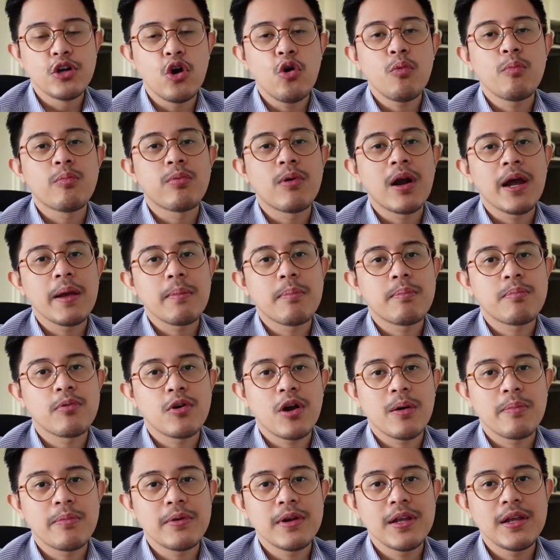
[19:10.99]
Don't buy
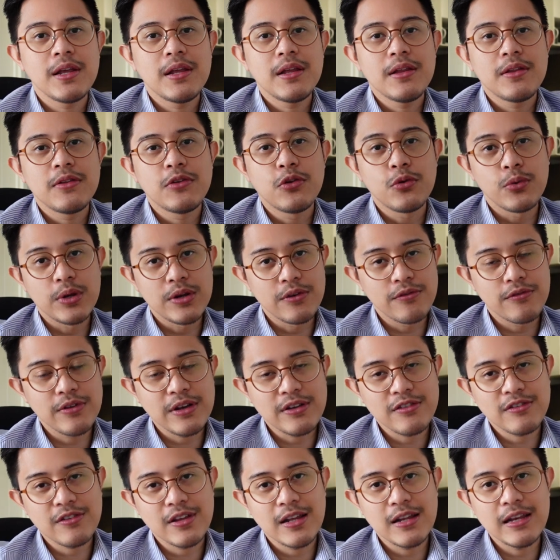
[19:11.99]
property to
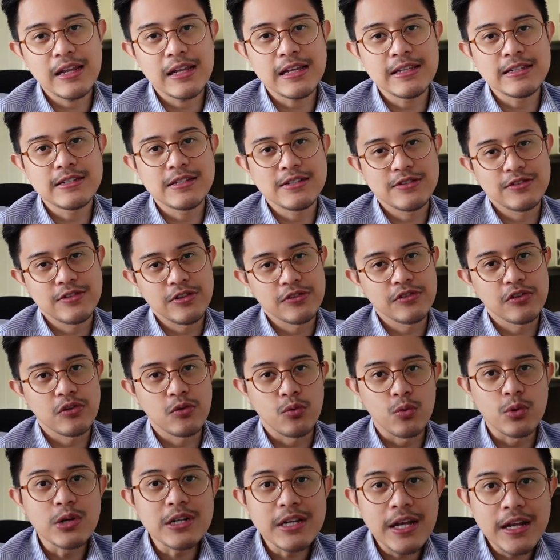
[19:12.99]
invest in. It just
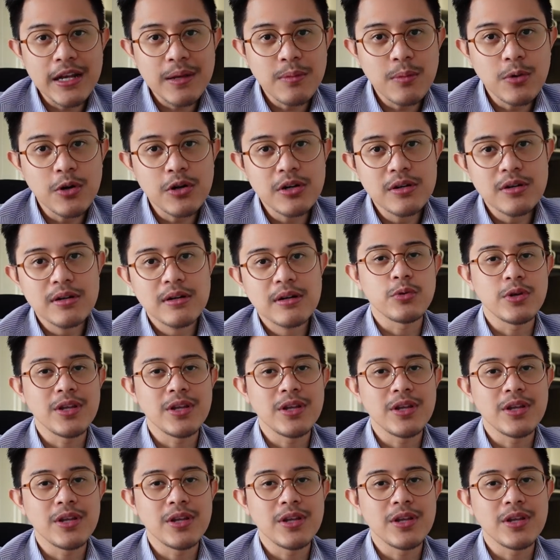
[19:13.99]
doesn't work anymore.